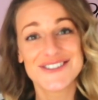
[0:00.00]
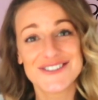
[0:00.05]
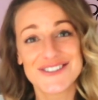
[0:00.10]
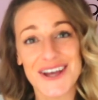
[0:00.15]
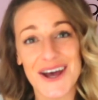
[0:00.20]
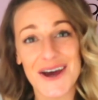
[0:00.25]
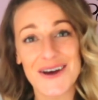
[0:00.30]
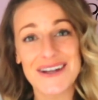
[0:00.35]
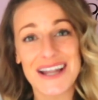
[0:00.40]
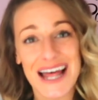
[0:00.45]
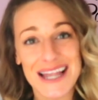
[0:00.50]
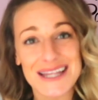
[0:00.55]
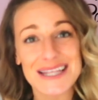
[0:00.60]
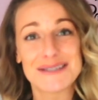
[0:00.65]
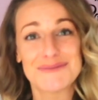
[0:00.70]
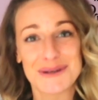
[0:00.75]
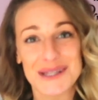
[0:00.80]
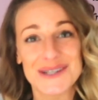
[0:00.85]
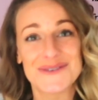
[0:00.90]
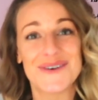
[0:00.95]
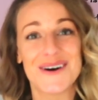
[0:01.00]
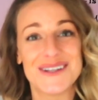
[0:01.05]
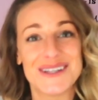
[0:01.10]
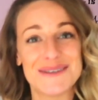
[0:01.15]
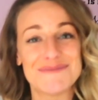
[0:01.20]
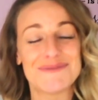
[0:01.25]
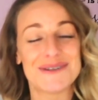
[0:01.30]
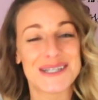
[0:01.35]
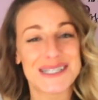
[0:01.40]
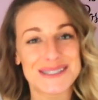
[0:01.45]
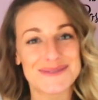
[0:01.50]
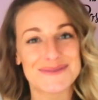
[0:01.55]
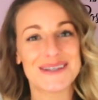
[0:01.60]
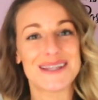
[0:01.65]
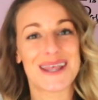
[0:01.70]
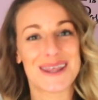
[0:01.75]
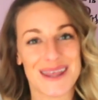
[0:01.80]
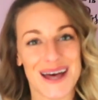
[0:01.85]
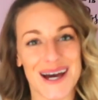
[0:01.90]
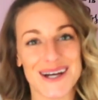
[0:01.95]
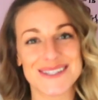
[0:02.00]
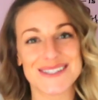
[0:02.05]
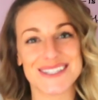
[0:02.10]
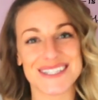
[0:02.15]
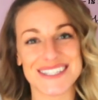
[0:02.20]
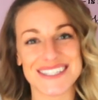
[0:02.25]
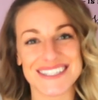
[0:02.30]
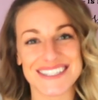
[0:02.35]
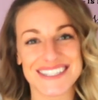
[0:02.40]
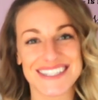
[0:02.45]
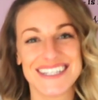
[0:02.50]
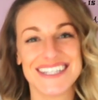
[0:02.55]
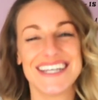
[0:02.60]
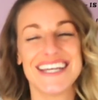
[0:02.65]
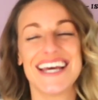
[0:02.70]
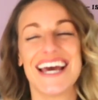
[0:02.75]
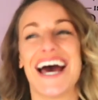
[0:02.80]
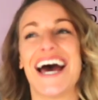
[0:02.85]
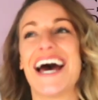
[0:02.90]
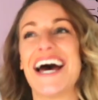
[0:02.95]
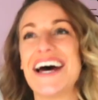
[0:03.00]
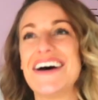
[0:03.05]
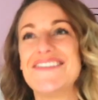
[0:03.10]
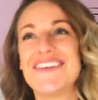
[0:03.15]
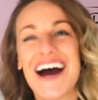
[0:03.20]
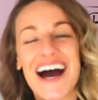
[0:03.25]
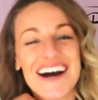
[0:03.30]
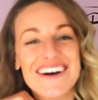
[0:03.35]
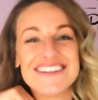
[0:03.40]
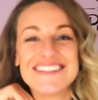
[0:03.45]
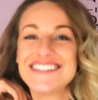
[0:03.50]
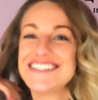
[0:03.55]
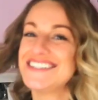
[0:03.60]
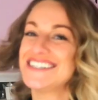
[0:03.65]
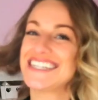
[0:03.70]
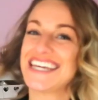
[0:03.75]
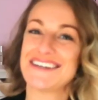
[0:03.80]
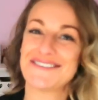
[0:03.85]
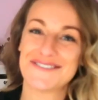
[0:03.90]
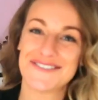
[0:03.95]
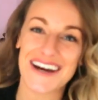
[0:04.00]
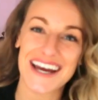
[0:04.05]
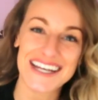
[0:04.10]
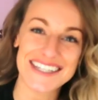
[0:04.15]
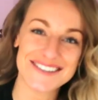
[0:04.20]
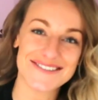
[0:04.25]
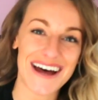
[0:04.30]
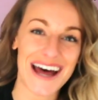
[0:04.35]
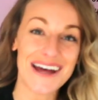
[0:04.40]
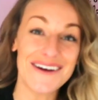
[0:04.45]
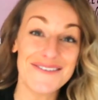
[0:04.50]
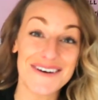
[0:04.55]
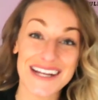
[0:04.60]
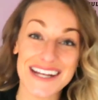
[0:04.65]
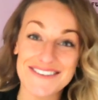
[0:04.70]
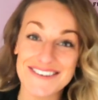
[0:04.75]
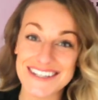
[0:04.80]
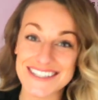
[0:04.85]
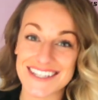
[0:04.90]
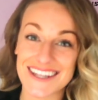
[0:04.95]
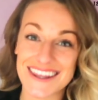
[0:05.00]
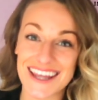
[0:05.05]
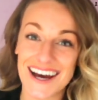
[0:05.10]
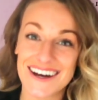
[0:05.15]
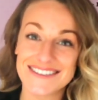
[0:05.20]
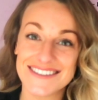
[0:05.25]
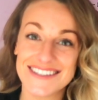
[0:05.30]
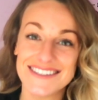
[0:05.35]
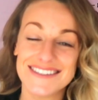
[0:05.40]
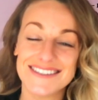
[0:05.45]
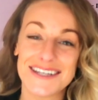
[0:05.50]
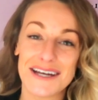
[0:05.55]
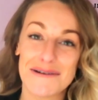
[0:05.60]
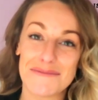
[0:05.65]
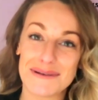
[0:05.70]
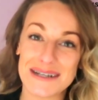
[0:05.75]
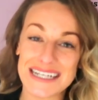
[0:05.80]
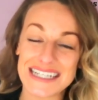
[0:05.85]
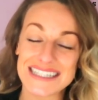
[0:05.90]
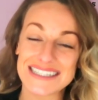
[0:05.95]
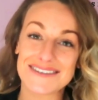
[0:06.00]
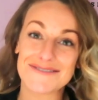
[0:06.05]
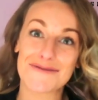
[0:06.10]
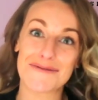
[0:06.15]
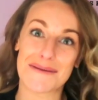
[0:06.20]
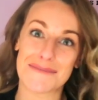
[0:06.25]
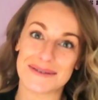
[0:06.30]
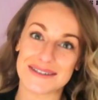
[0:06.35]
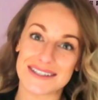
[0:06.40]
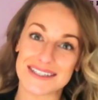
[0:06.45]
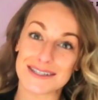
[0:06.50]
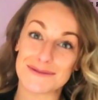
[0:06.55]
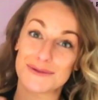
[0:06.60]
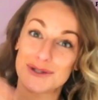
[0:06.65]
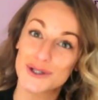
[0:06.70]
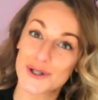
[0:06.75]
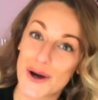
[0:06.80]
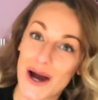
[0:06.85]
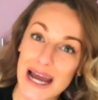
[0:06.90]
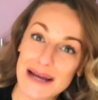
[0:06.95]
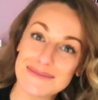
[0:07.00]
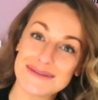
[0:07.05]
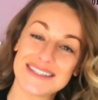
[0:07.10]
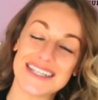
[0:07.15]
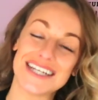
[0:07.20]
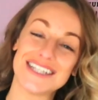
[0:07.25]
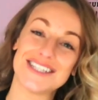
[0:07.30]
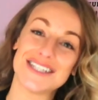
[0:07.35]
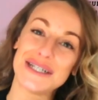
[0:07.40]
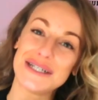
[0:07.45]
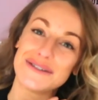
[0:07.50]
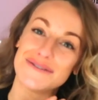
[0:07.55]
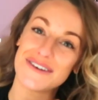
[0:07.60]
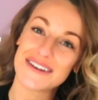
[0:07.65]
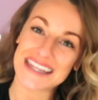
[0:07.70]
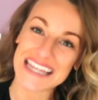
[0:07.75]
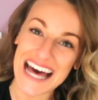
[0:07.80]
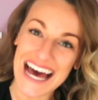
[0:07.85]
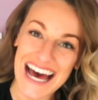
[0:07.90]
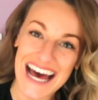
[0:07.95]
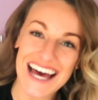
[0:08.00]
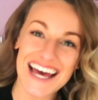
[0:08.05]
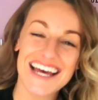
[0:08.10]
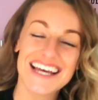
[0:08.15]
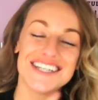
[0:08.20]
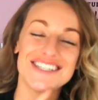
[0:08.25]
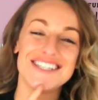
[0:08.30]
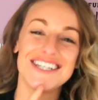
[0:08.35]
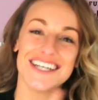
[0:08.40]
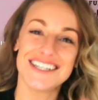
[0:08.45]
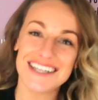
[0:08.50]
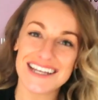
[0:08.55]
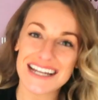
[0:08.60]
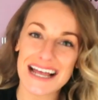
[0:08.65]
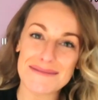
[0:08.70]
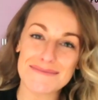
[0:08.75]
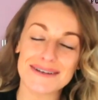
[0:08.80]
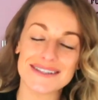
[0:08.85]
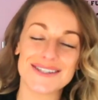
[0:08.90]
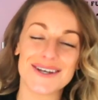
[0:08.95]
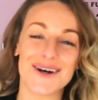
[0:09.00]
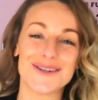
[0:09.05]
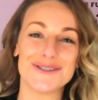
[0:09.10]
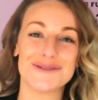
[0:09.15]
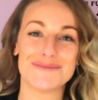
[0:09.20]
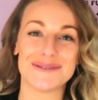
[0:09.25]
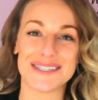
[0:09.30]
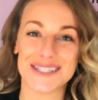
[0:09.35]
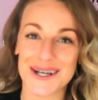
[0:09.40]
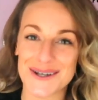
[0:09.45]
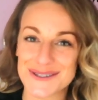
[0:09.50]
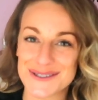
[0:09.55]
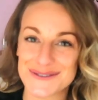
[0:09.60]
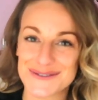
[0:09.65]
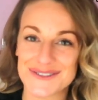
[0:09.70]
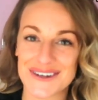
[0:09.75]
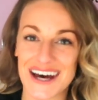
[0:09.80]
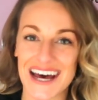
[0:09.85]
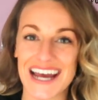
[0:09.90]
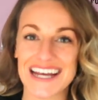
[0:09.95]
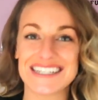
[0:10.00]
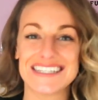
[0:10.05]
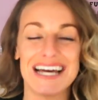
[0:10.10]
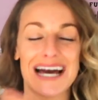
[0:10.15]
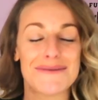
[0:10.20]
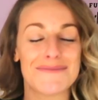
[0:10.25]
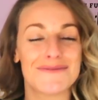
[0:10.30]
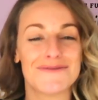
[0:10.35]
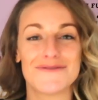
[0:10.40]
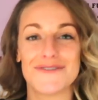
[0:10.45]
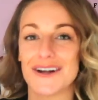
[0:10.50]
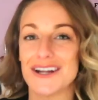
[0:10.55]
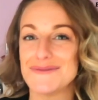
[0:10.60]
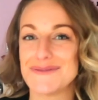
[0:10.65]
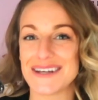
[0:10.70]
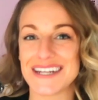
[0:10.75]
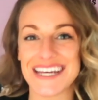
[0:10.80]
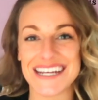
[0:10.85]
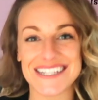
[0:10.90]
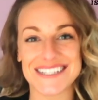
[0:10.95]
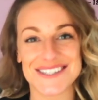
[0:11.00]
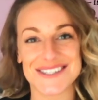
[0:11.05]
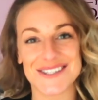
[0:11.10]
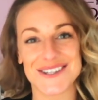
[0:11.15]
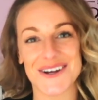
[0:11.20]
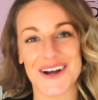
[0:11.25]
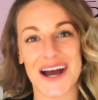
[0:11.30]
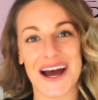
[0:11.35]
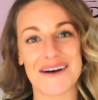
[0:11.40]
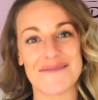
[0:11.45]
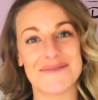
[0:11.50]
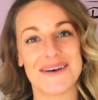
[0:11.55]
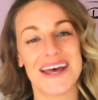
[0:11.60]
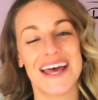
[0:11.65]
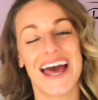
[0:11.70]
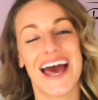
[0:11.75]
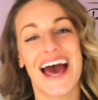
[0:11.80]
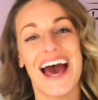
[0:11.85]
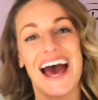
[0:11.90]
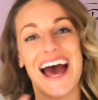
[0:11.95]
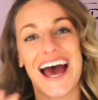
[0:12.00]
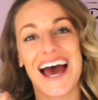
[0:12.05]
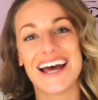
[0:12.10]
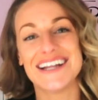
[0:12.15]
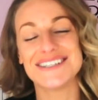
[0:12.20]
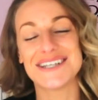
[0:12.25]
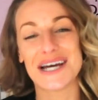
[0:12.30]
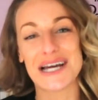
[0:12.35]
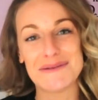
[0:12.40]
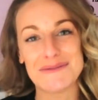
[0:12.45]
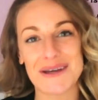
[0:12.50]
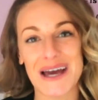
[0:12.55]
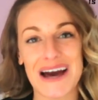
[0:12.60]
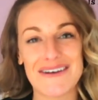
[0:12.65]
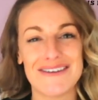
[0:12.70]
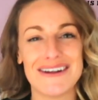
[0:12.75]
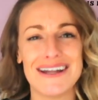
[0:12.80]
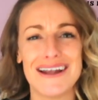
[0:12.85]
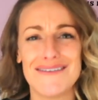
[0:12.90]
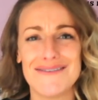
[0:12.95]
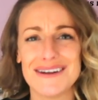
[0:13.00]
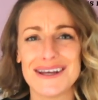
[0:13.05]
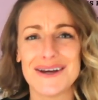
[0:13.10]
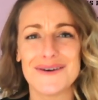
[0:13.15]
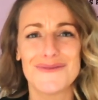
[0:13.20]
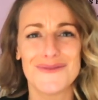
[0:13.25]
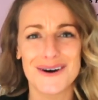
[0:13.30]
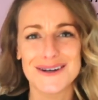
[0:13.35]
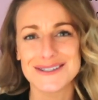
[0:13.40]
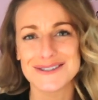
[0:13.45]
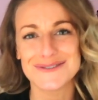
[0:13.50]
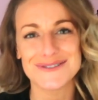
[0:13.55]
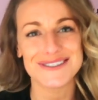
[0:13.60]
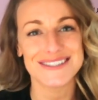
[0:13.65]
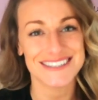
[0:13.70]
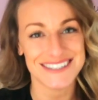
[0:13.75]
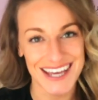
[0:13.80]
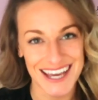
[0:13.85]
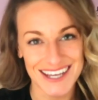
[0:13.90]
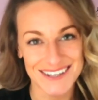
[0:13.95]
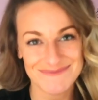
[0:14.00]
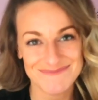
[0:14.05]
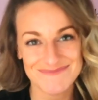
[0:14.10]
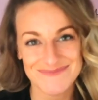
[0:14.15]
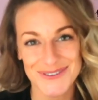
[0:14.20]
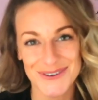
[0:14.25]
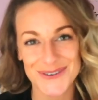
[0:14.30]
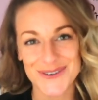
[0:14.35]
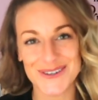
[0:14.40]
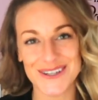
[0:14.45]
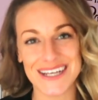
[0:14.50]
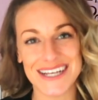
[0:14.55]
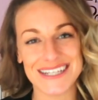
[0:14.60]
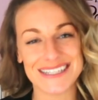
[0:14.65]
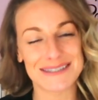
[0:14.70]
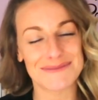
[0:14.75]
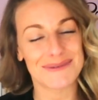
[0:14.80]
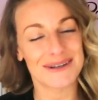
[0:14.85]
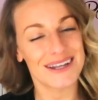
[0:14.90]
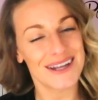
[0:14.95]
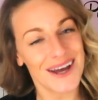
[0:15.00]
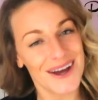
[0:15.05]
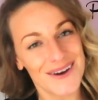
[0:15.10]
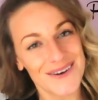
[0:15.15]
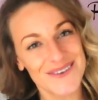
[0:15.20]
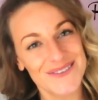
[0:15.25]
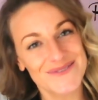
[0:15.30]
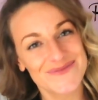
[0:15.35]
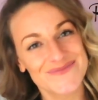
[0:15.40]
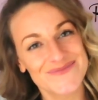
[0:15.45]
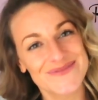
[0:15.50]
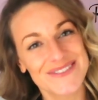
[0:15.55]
So let this be the one that brings me the thousand. Um, I'll do the giveaway as well when I reach a thousand, so please remember to subscribe, stay tuned for that. Turn the alarm bells on, you'll be notified. Come and follow me on Instagram, and hope you have a lovely, wonderful day. All links are below.